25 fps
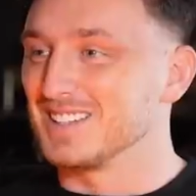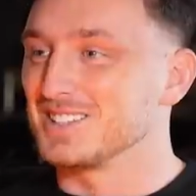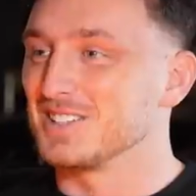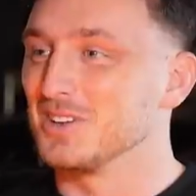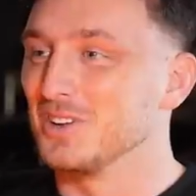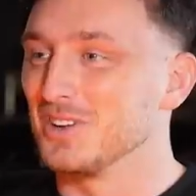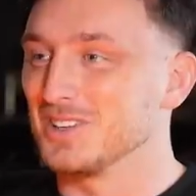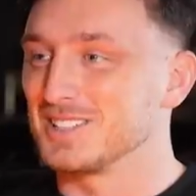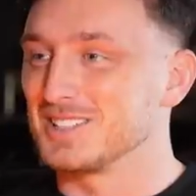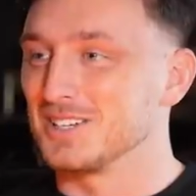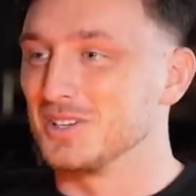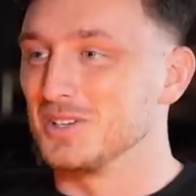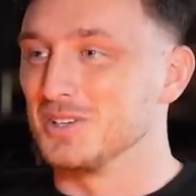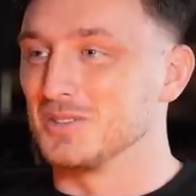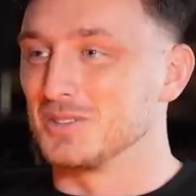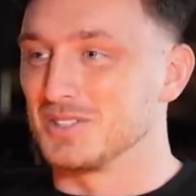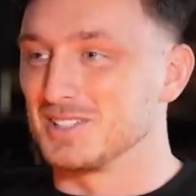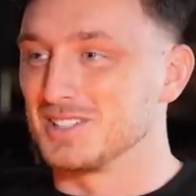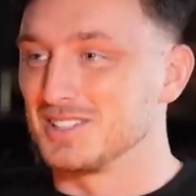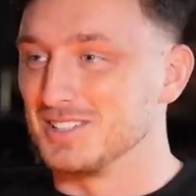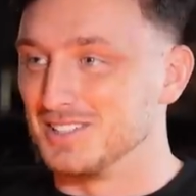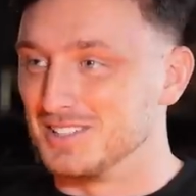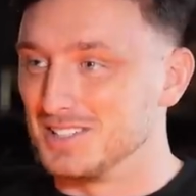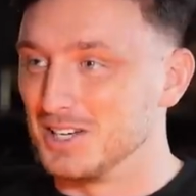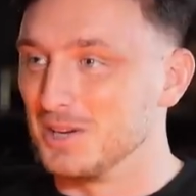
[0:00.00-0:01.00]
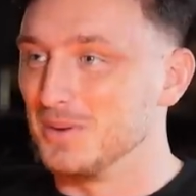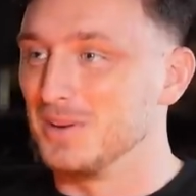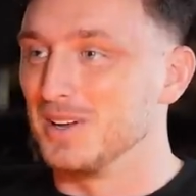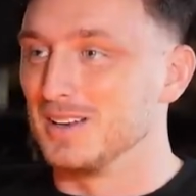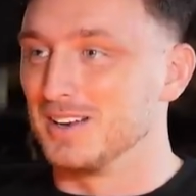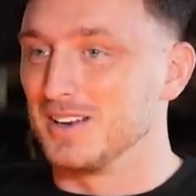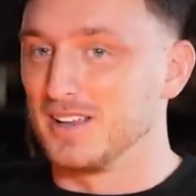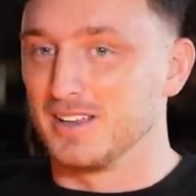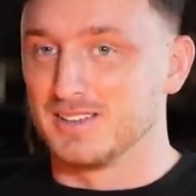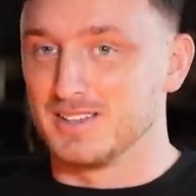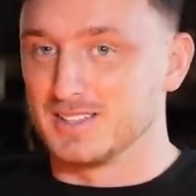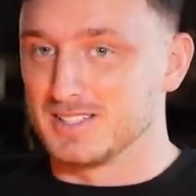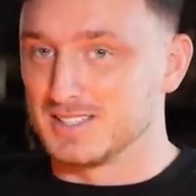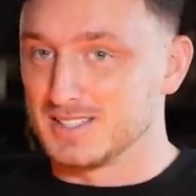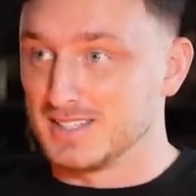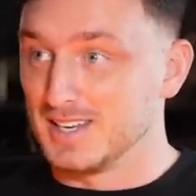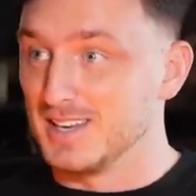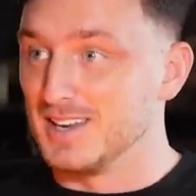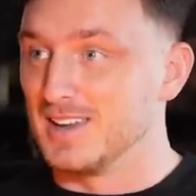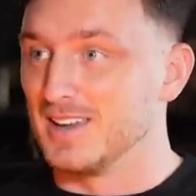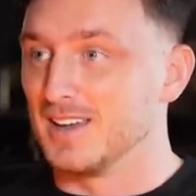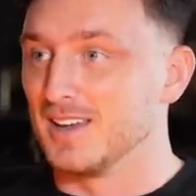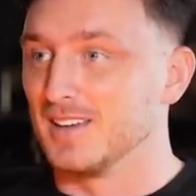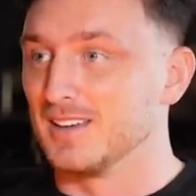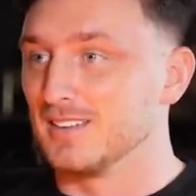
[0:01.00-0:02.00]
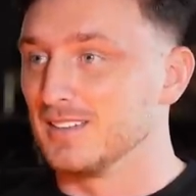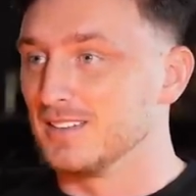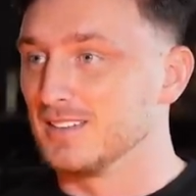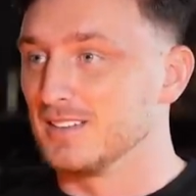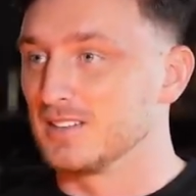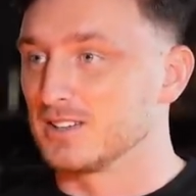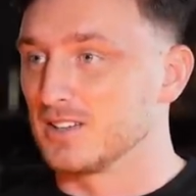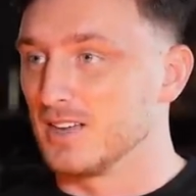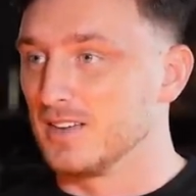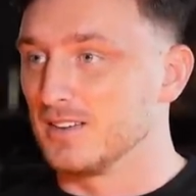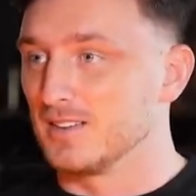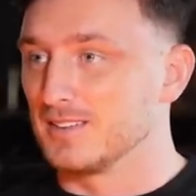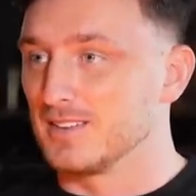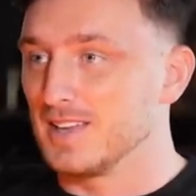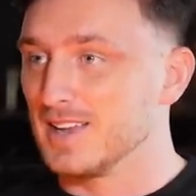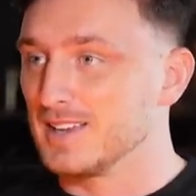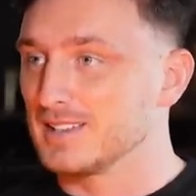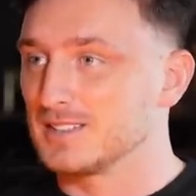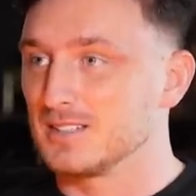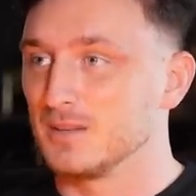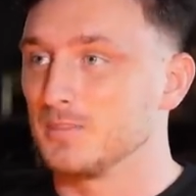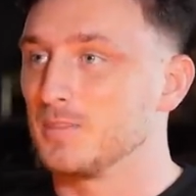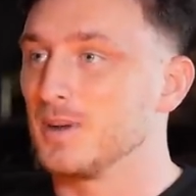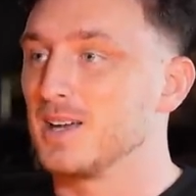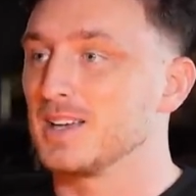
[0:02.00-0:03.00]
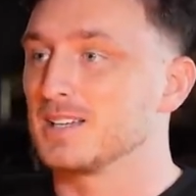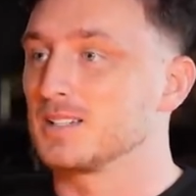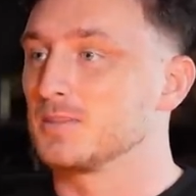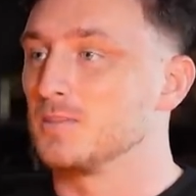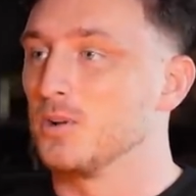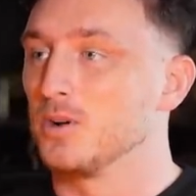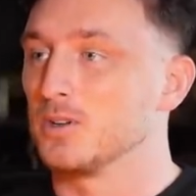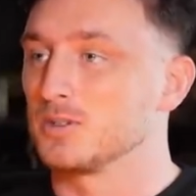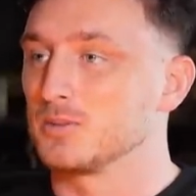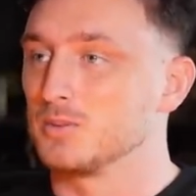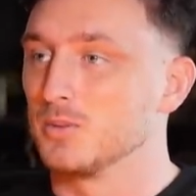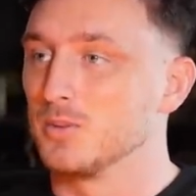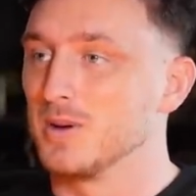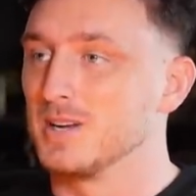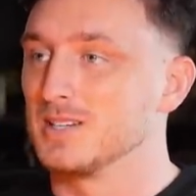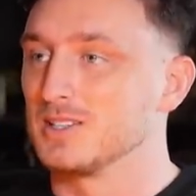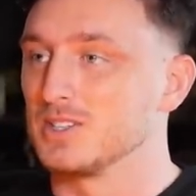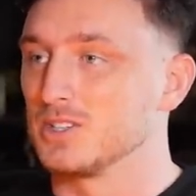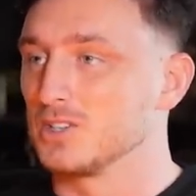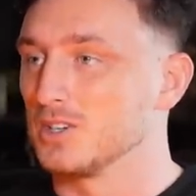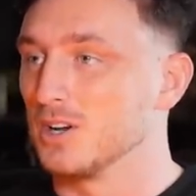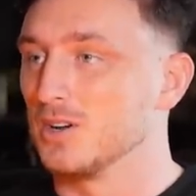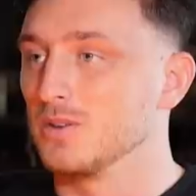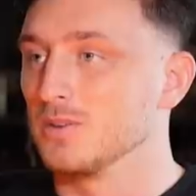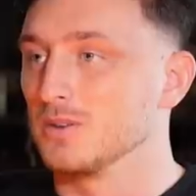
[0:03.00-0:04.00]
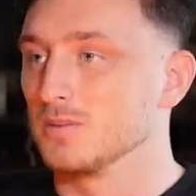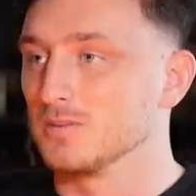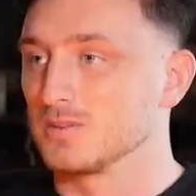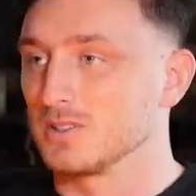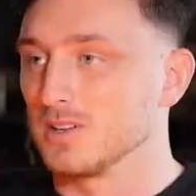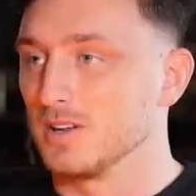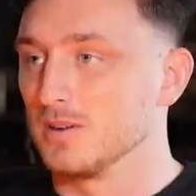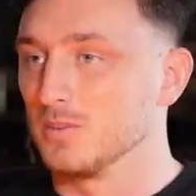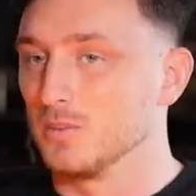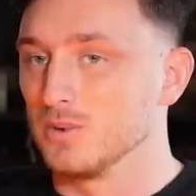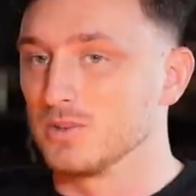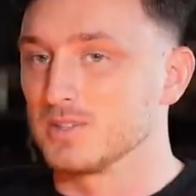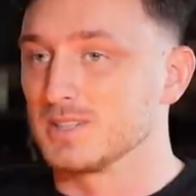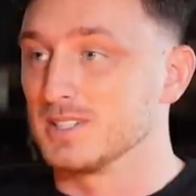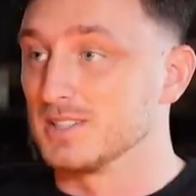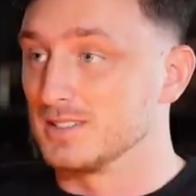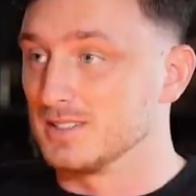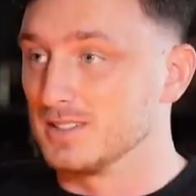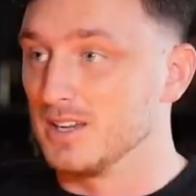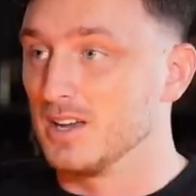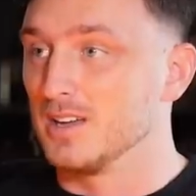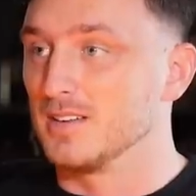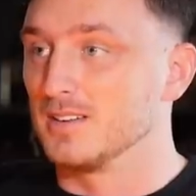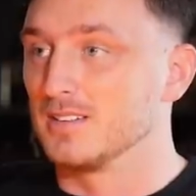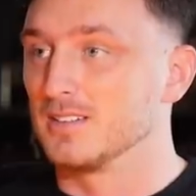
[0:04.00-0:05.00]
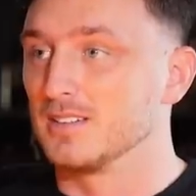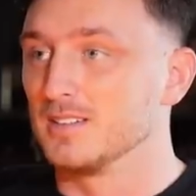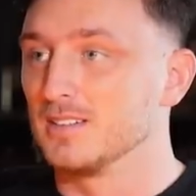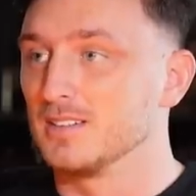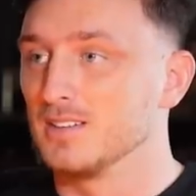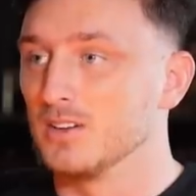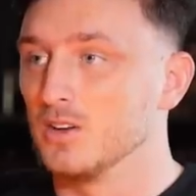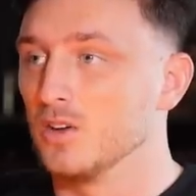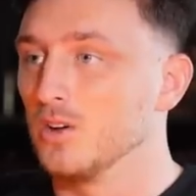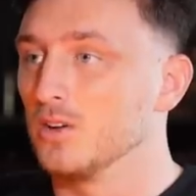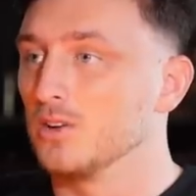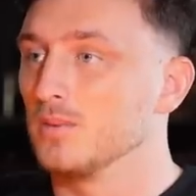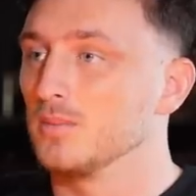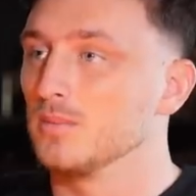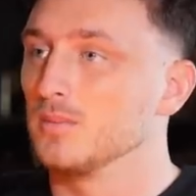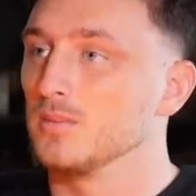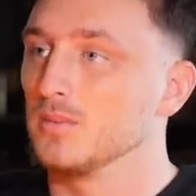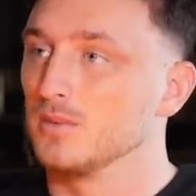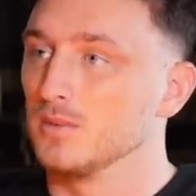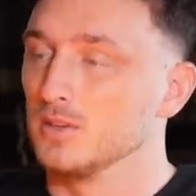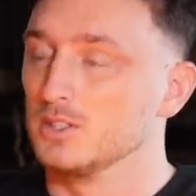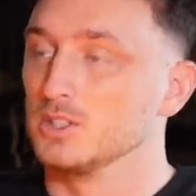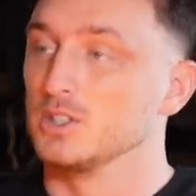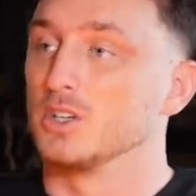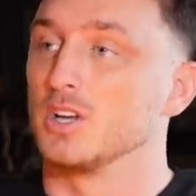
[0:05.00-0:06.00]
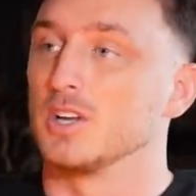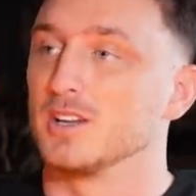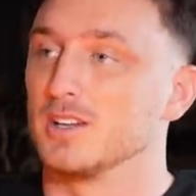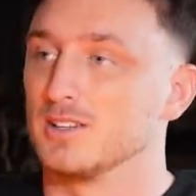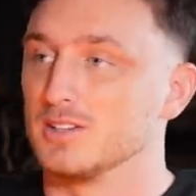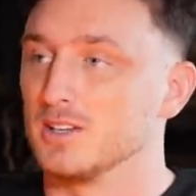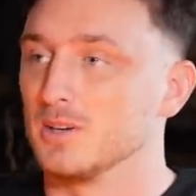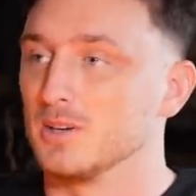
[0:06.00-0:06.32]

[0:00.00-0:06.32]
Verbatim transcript: it's not until you do it and like they see it. Yeah. It's like that's the best possible way to show them. It's like once it's done, not you're gonna